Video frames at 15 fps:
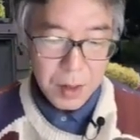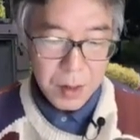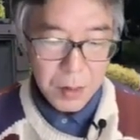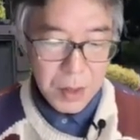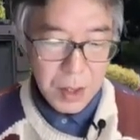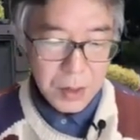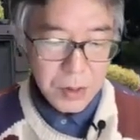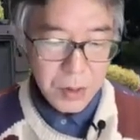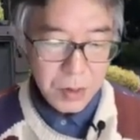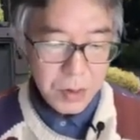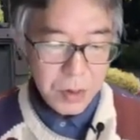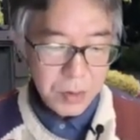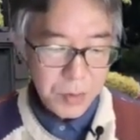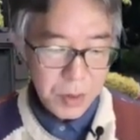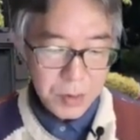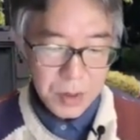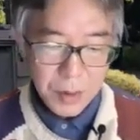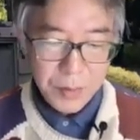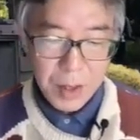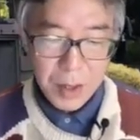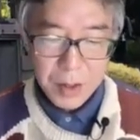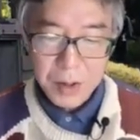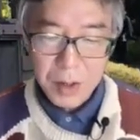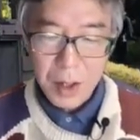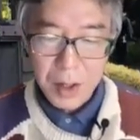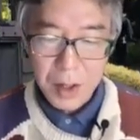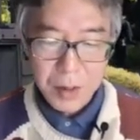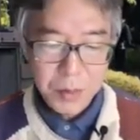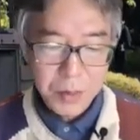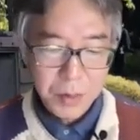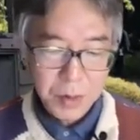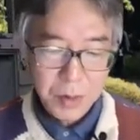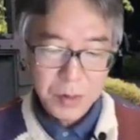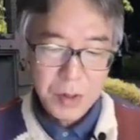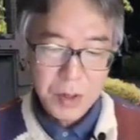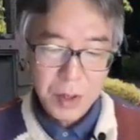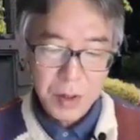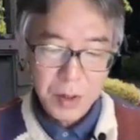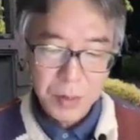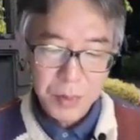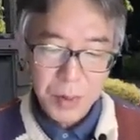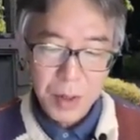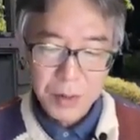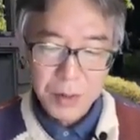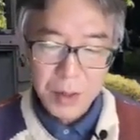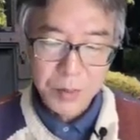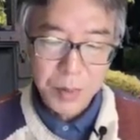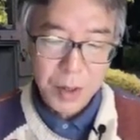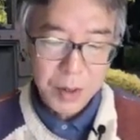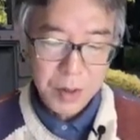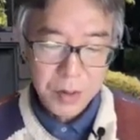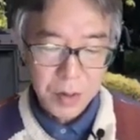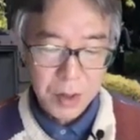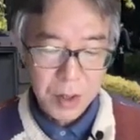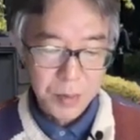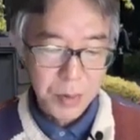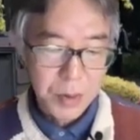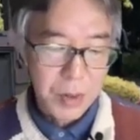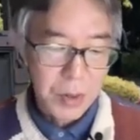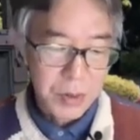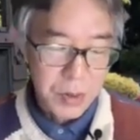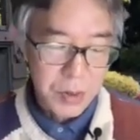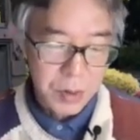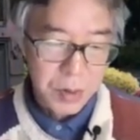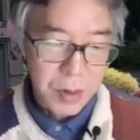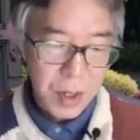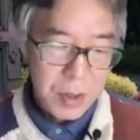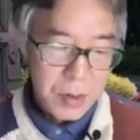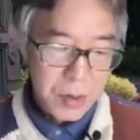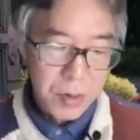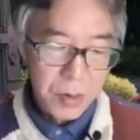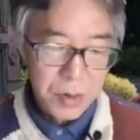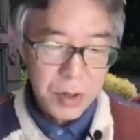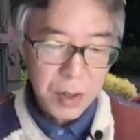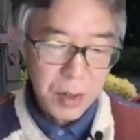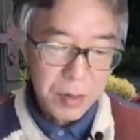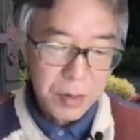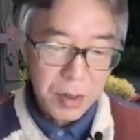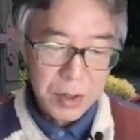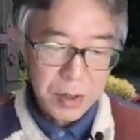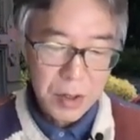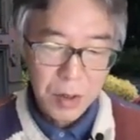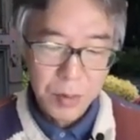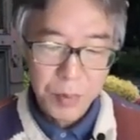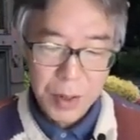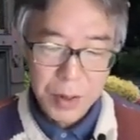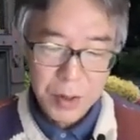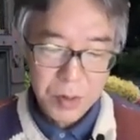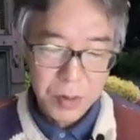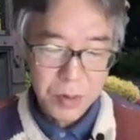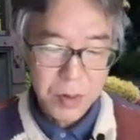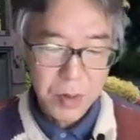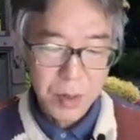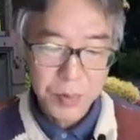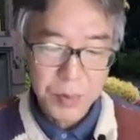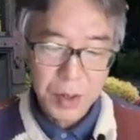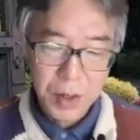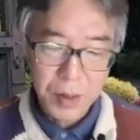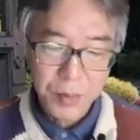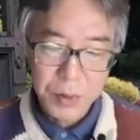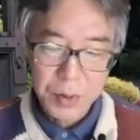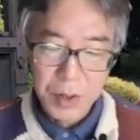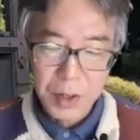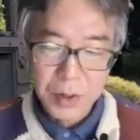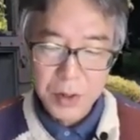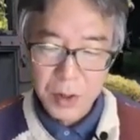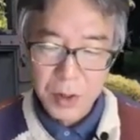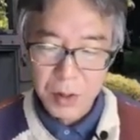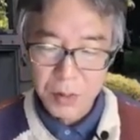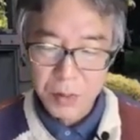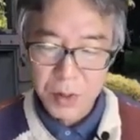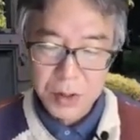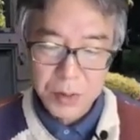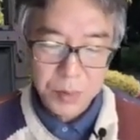Okay, so to motivate, consider a Brownian particle in a potential. So consider a classical particle trapped in a potential with